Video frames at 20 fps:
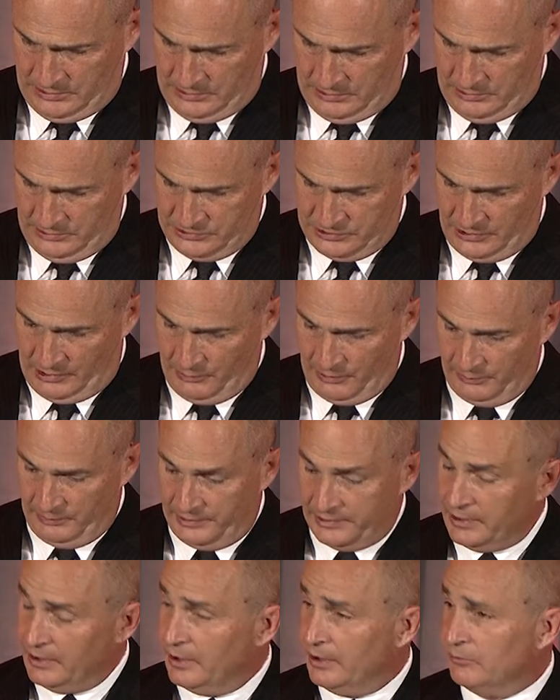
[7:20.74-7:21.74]
Summer
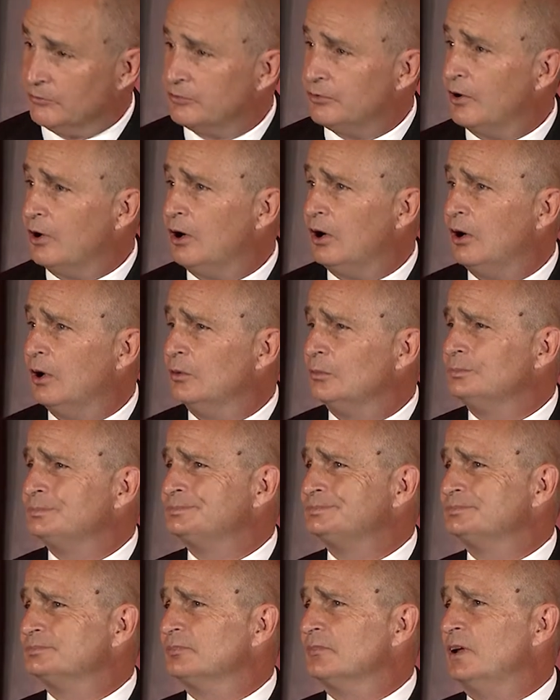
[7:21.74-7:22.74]
became fall,
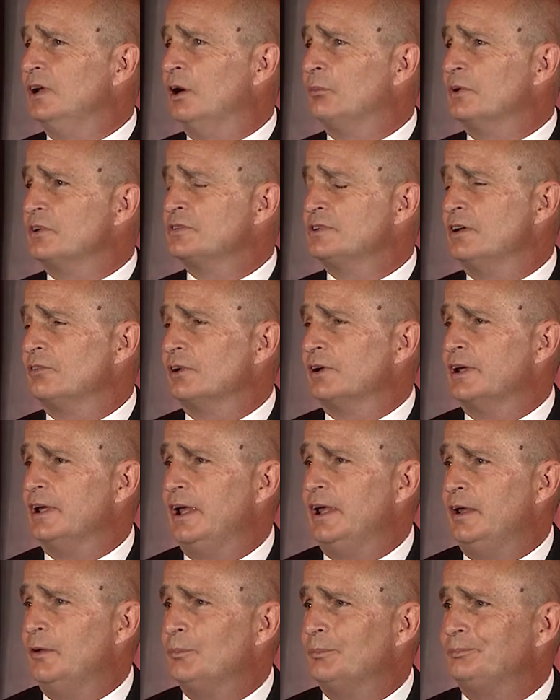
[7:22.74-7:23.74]
helmets never
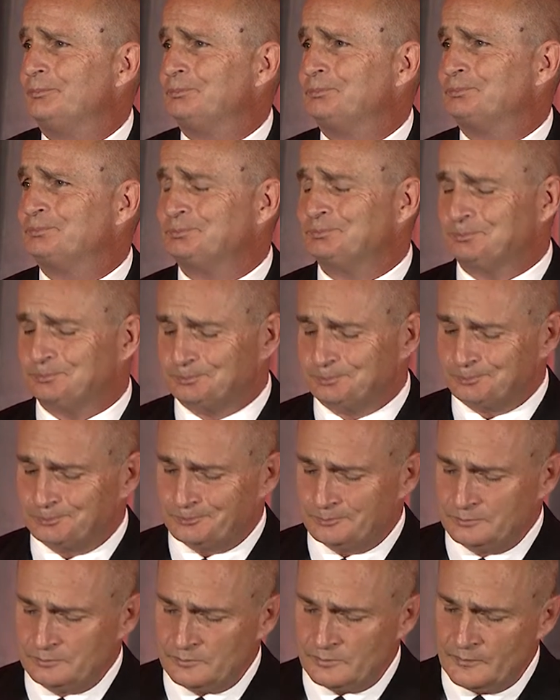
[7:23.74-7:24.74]
came.
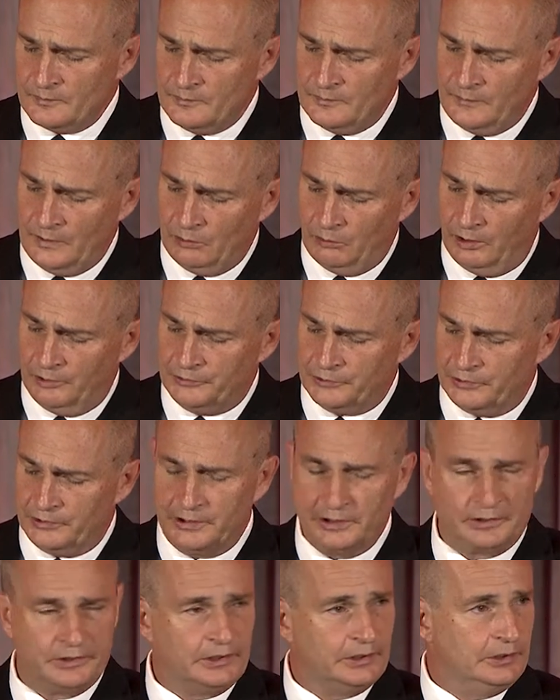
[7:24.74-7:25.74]
Walter
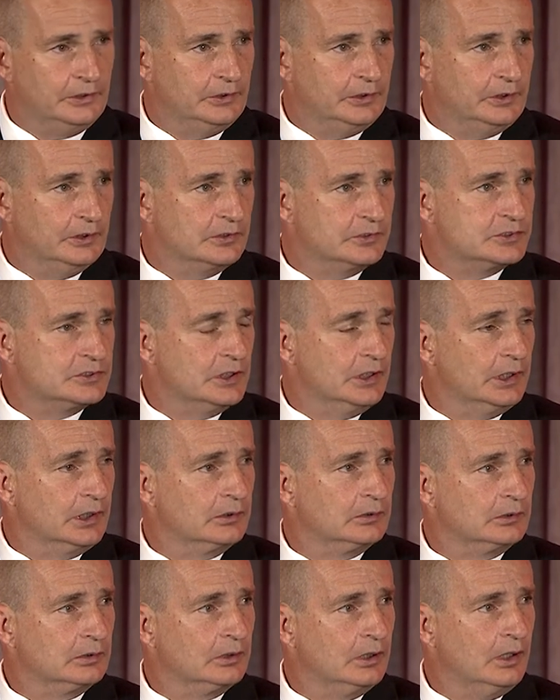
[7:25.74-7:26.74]
continued to get sick.
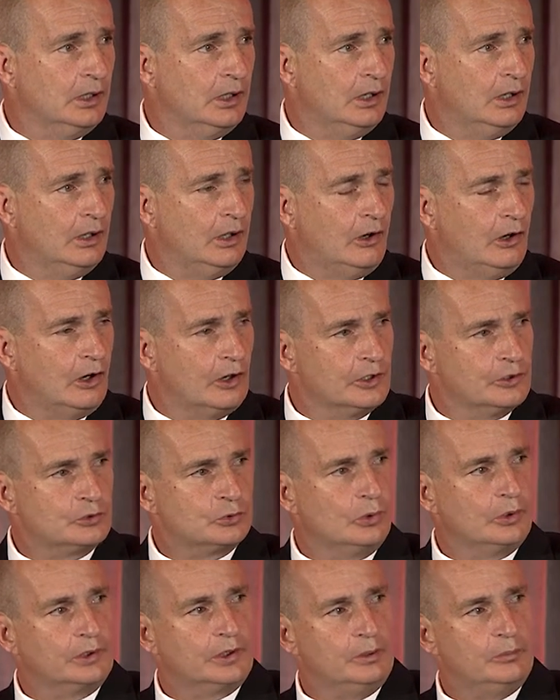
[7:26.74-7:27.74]
Hardest
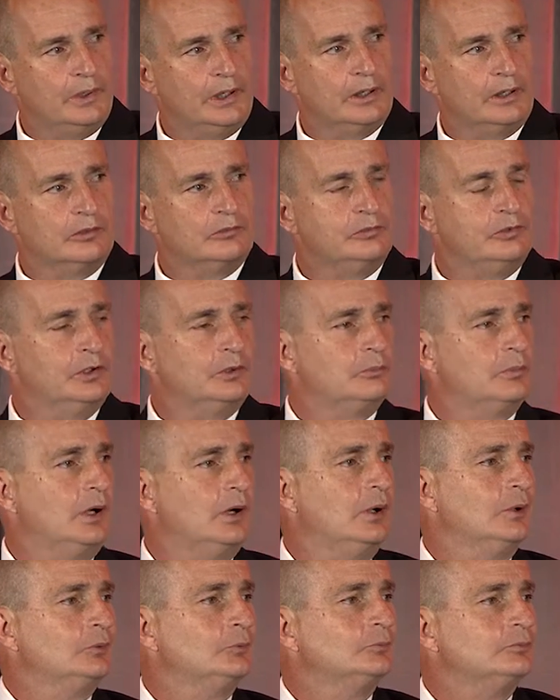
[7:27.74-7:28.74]
working man in
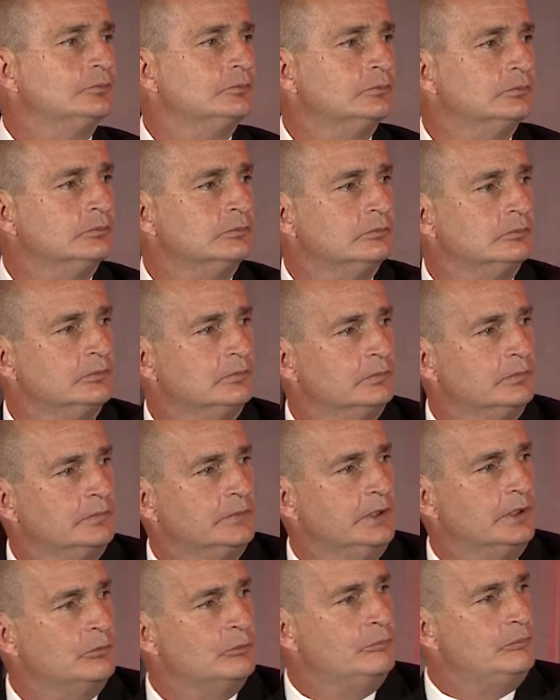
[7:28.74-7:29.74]
football,
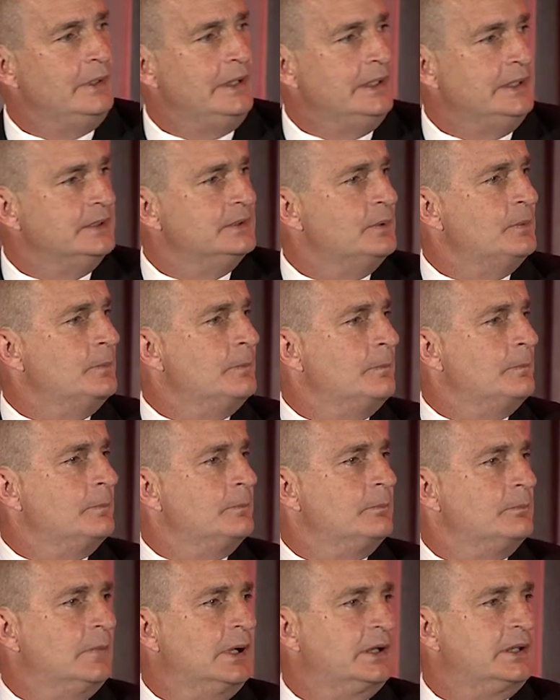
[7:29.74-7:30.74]
getting beat
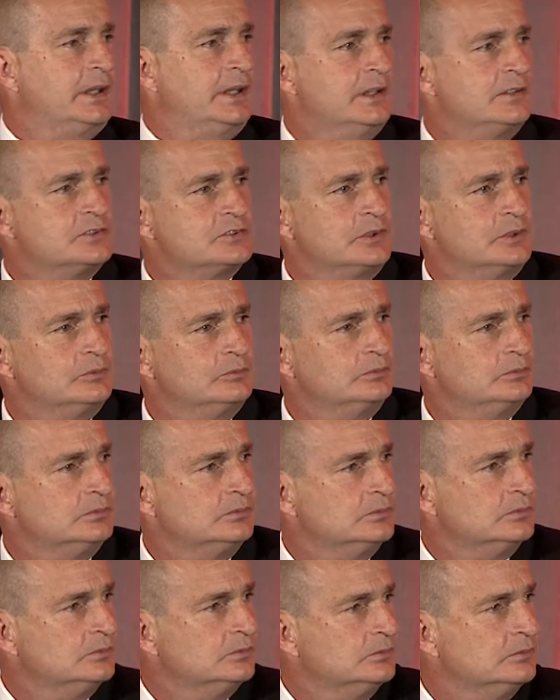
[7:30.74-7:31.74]
by cancer
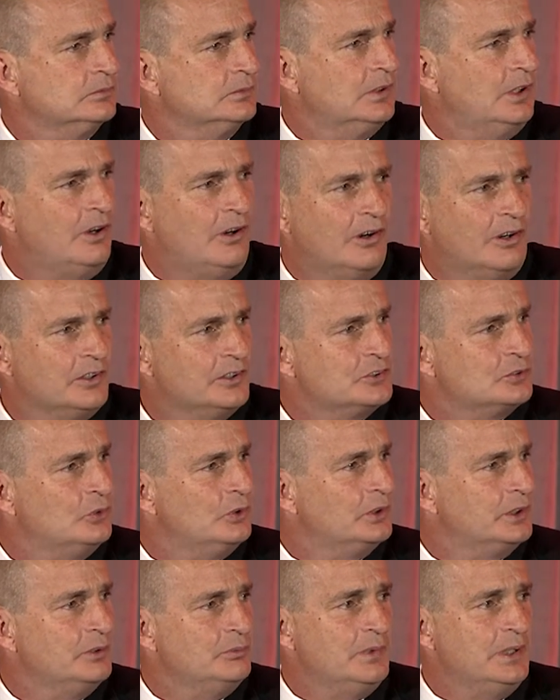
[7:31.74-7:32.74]
hardest
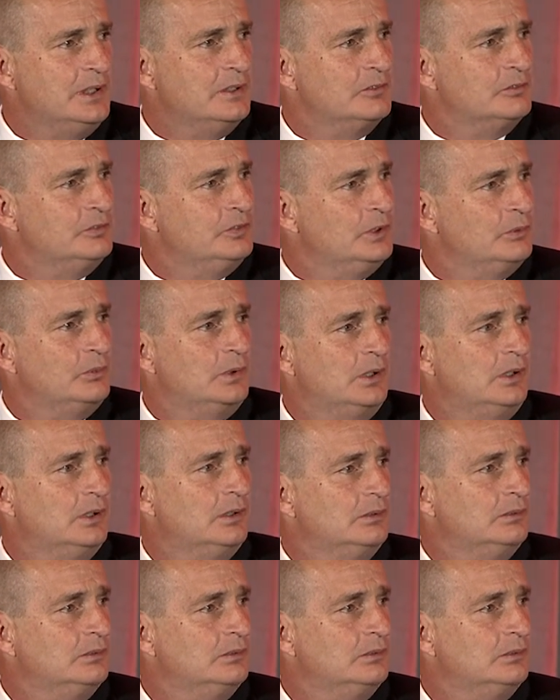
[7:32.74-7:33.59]
working man in football.